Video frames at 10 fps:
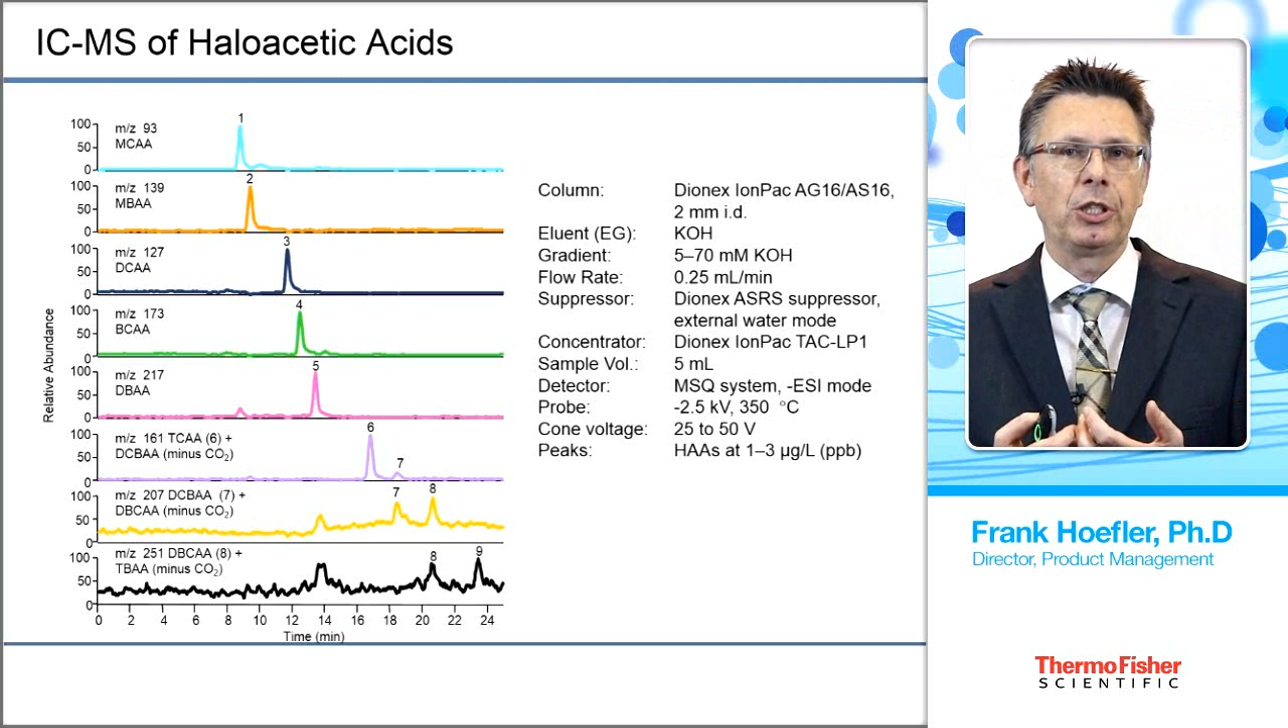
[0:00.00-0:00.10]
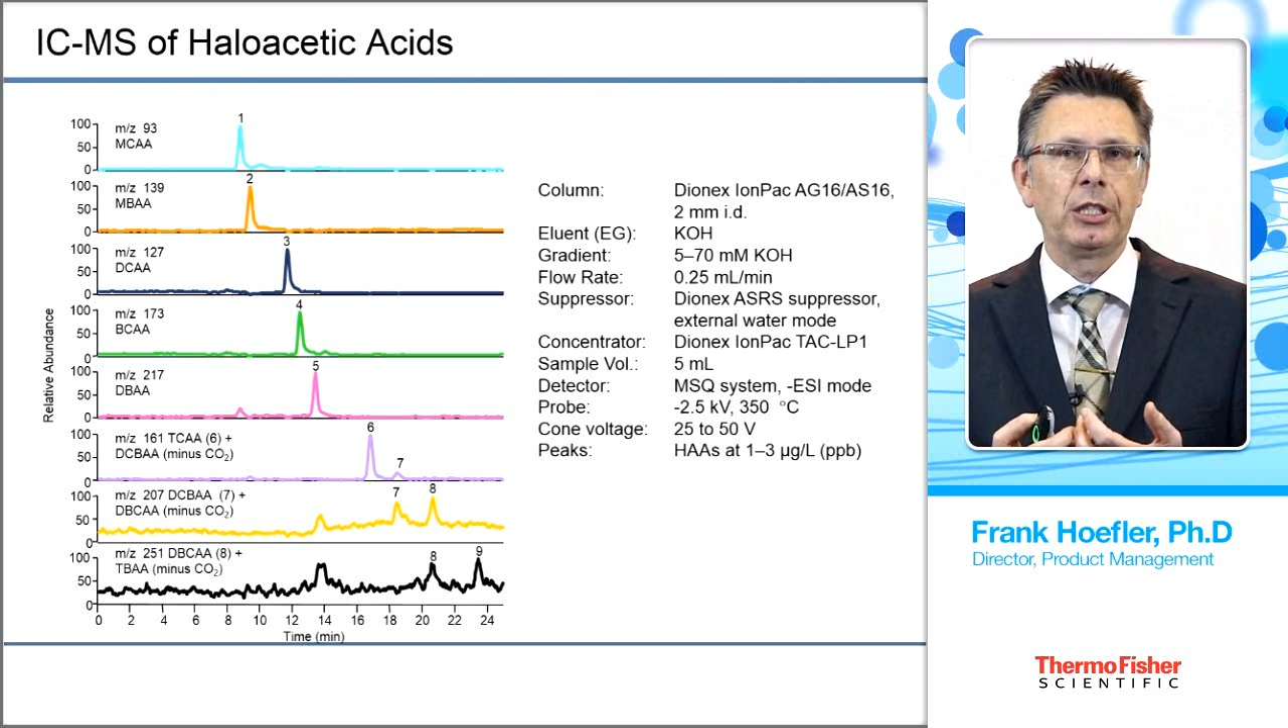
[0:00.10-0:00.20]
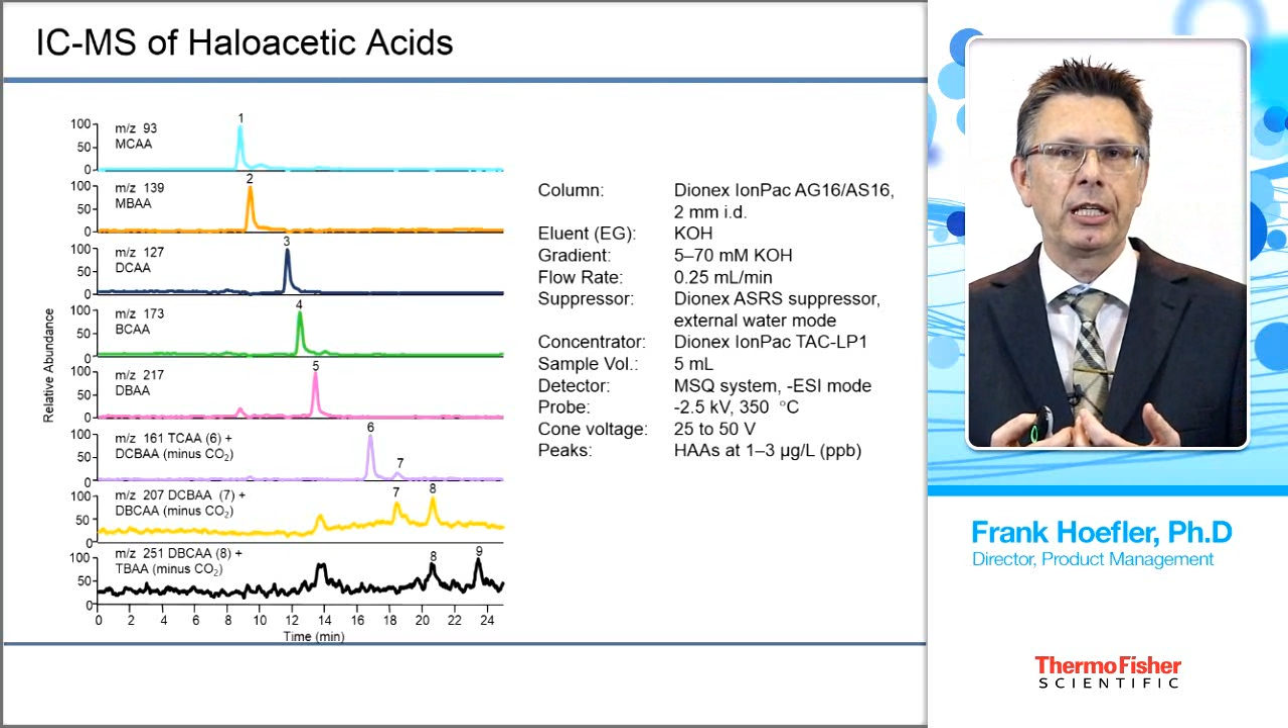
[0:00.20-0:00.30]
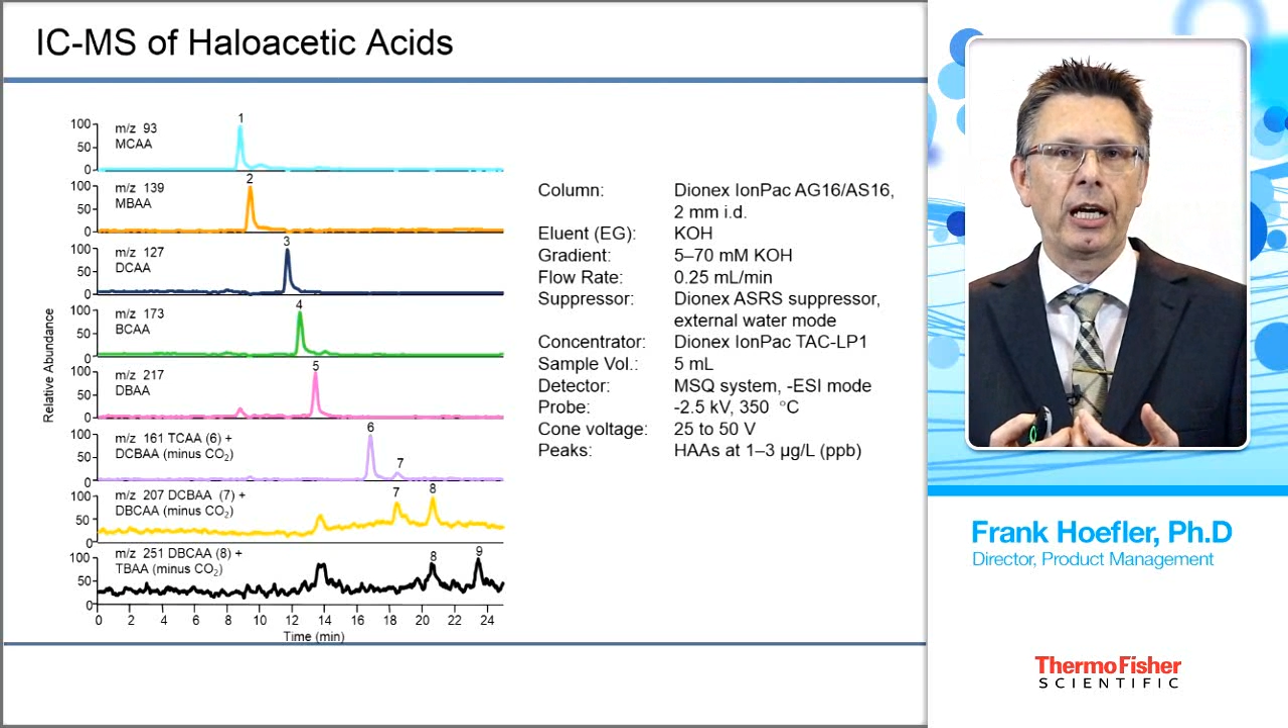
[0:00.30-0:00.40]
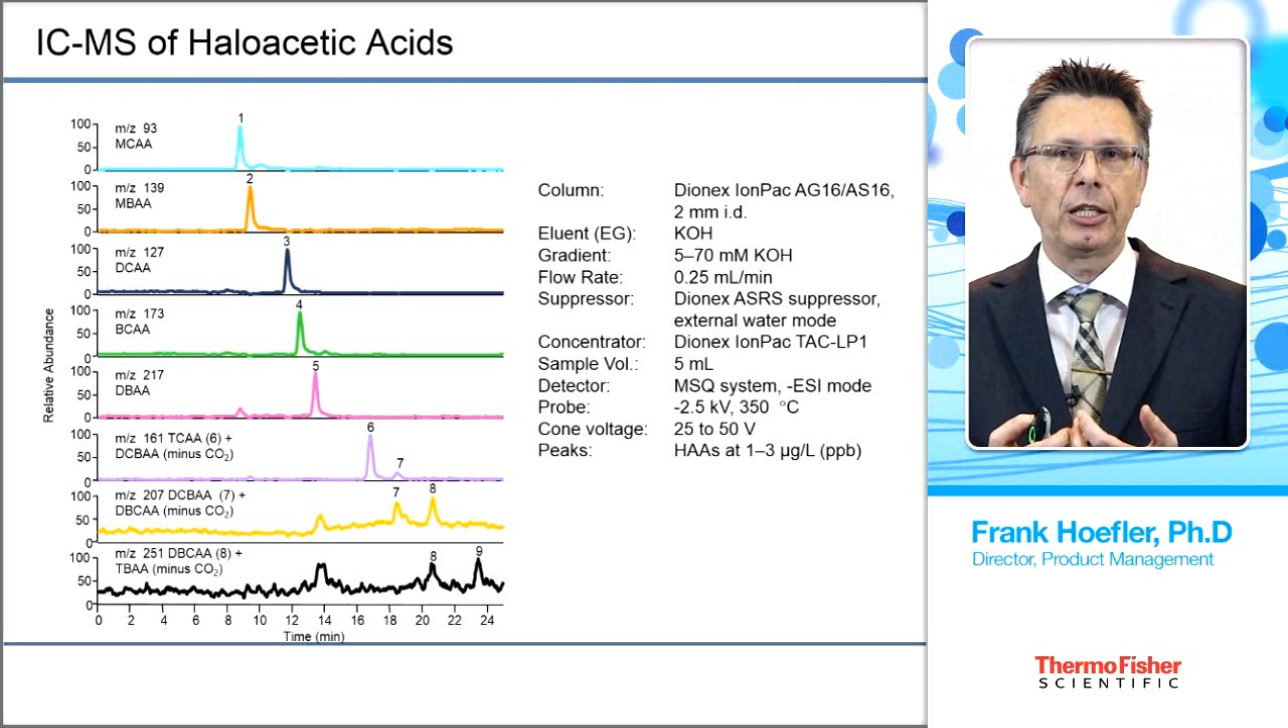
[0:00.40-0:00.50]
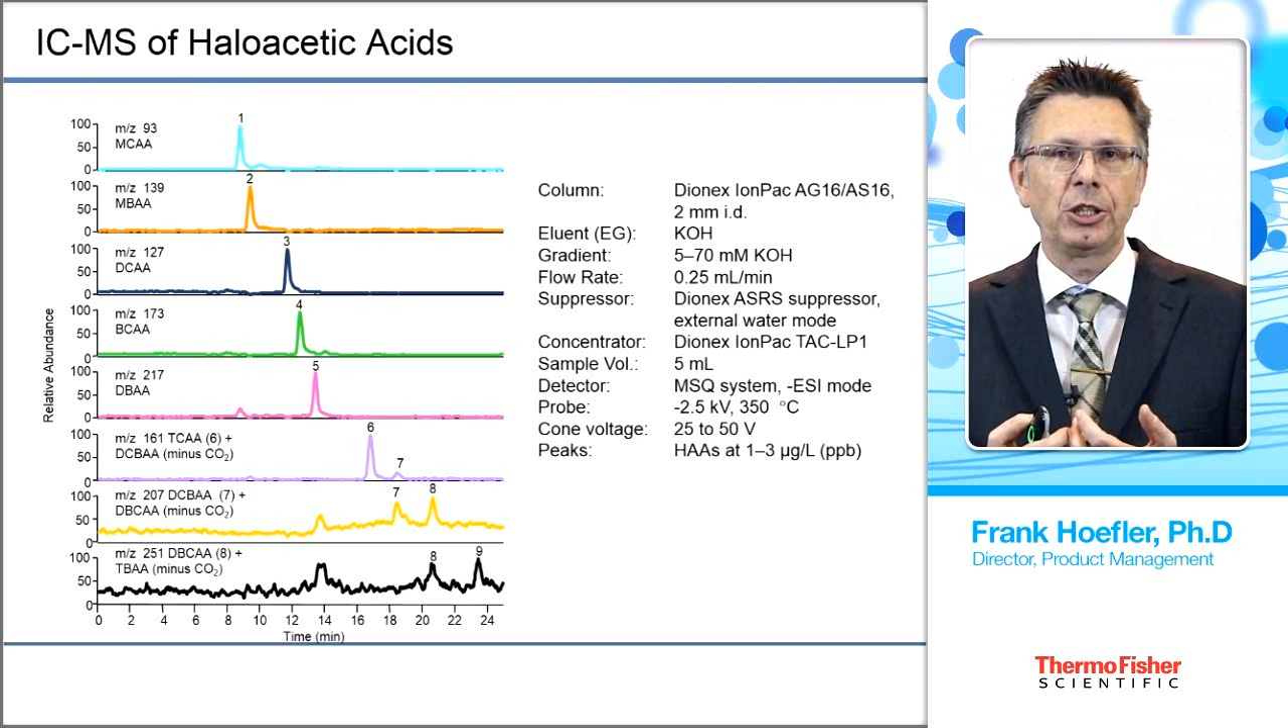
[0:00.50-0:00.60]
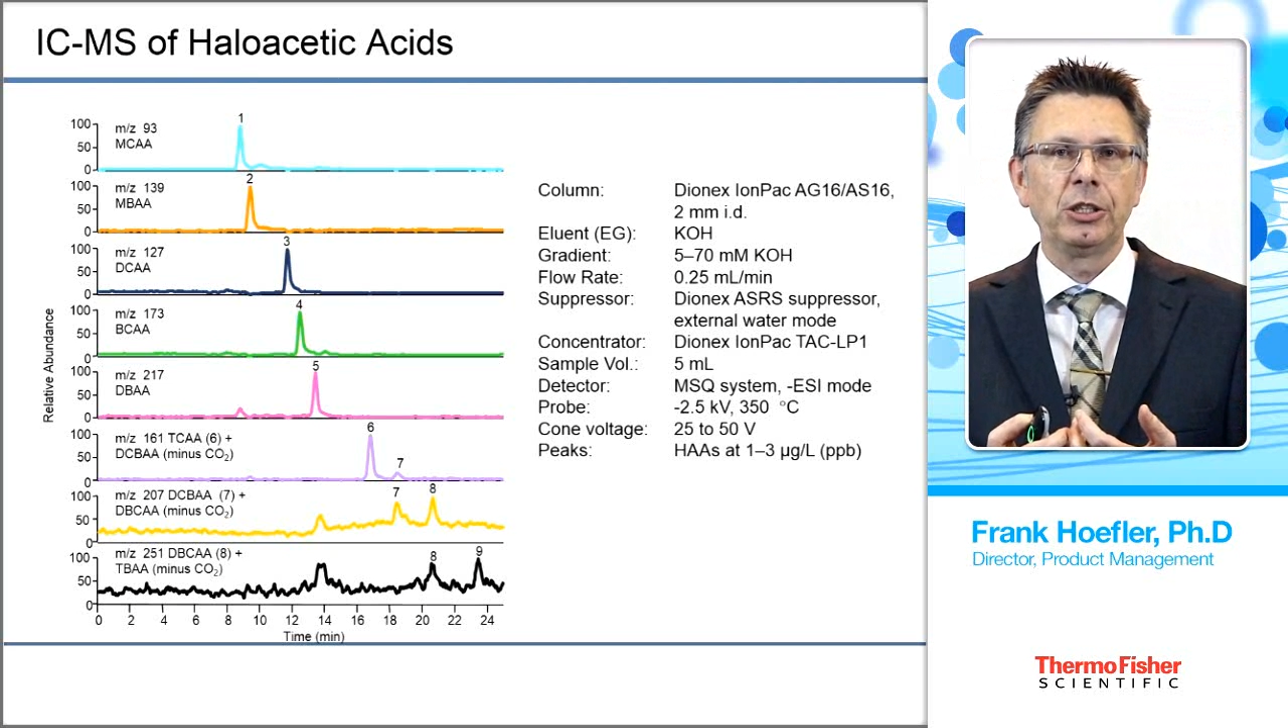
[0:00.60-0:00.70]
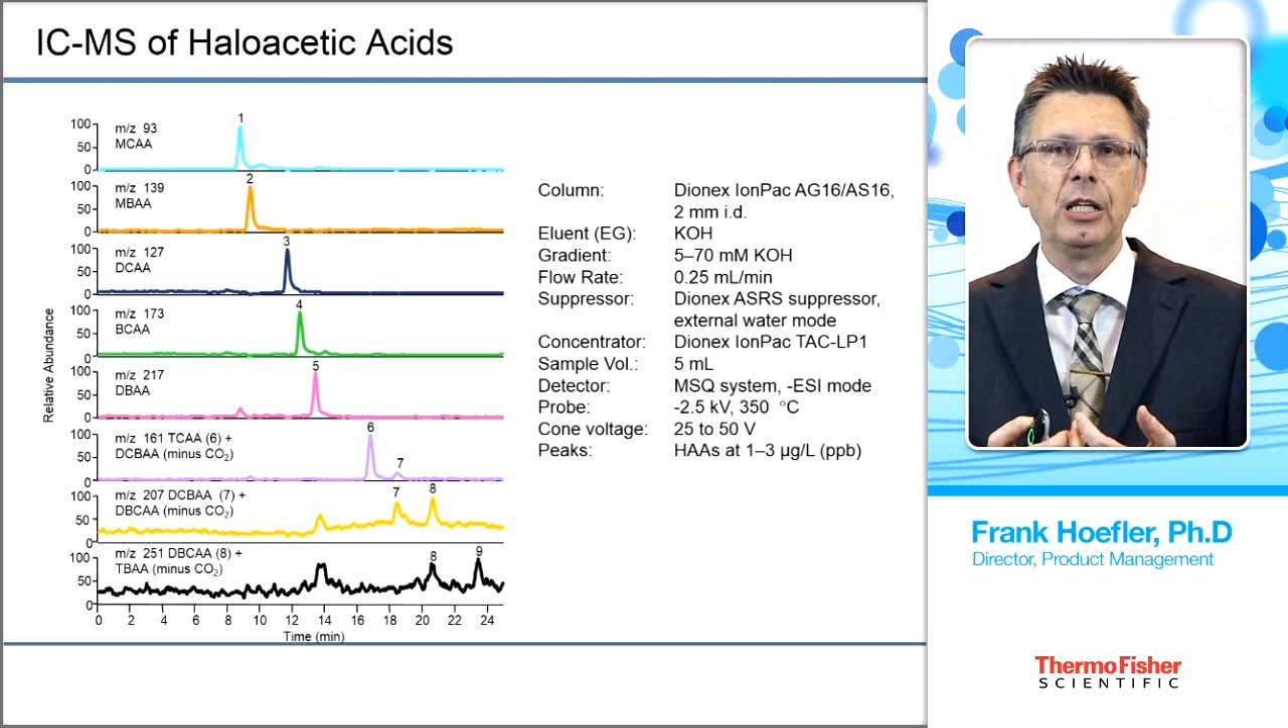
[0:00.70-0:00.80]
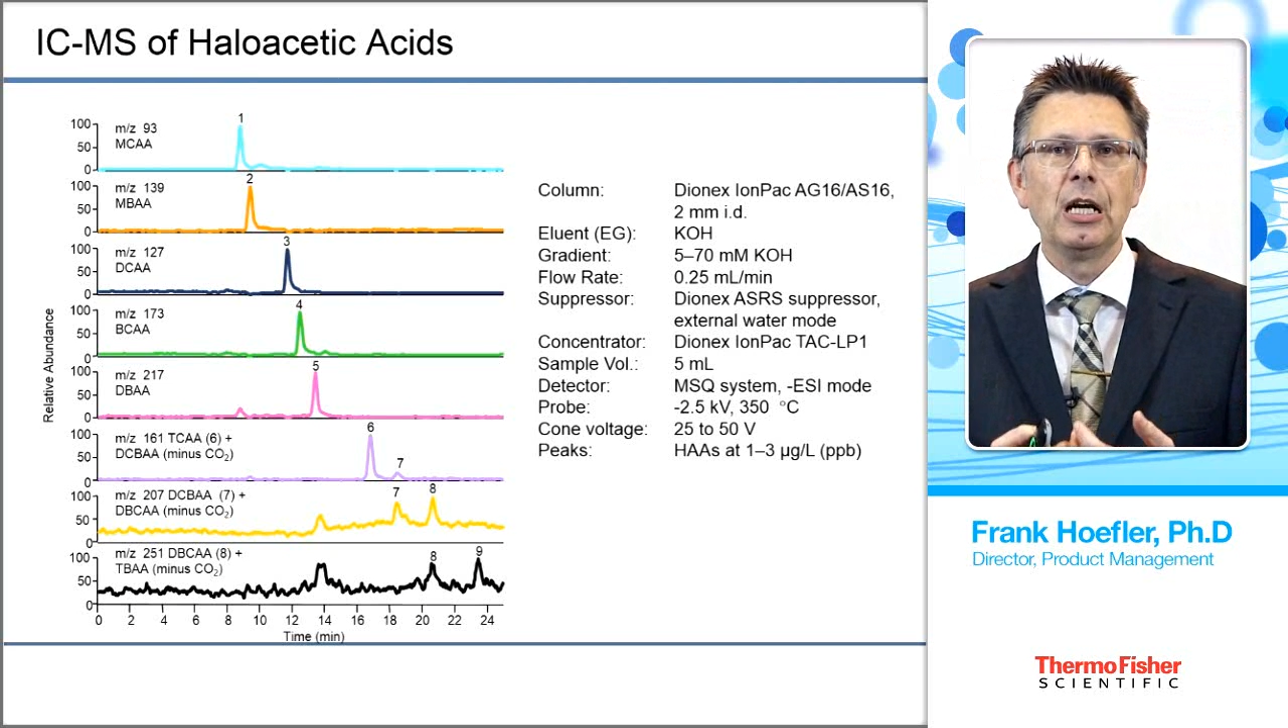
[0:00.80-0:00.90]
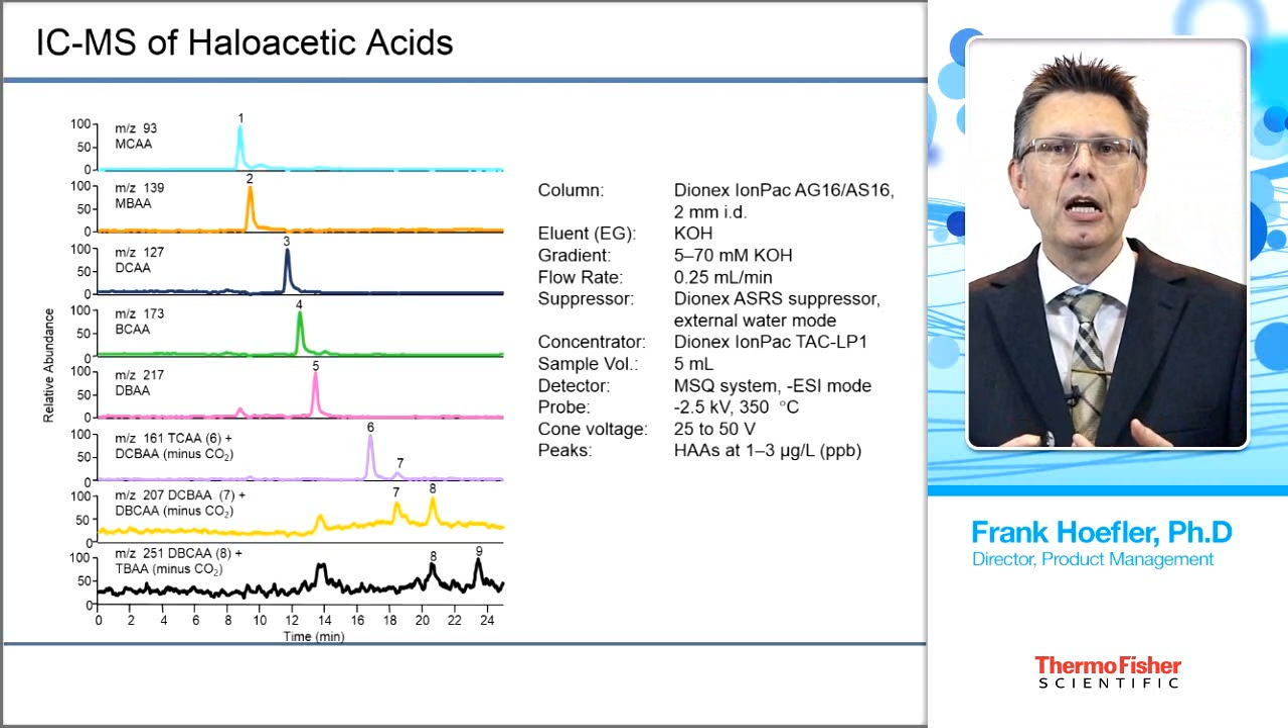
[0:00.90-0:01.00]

detection,